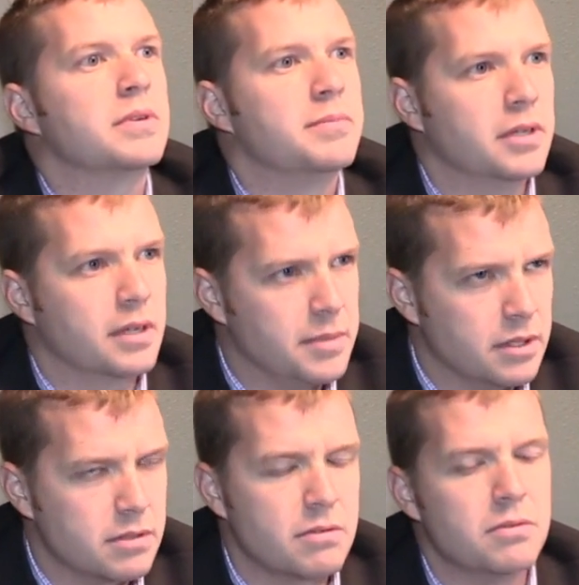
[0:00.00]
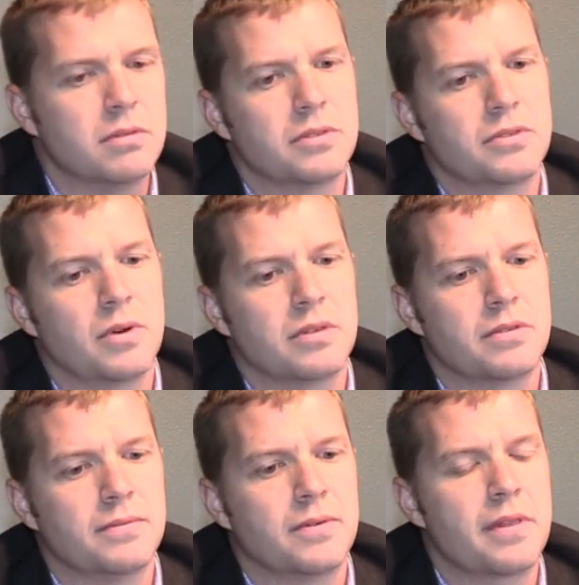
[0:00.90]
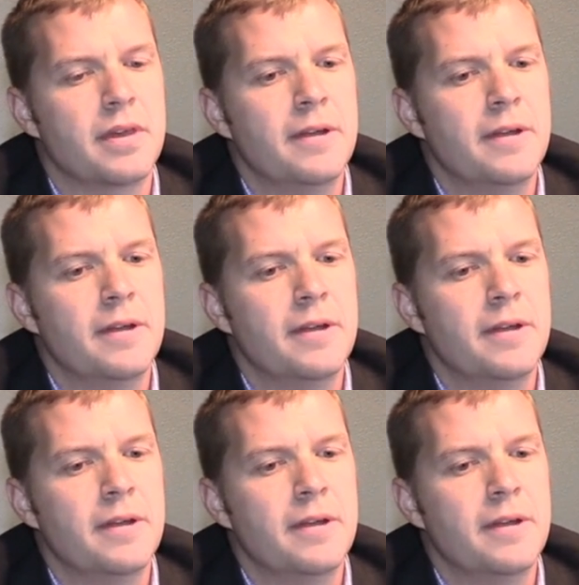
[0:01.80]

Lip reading: rebuilding middle school and so on and so forth.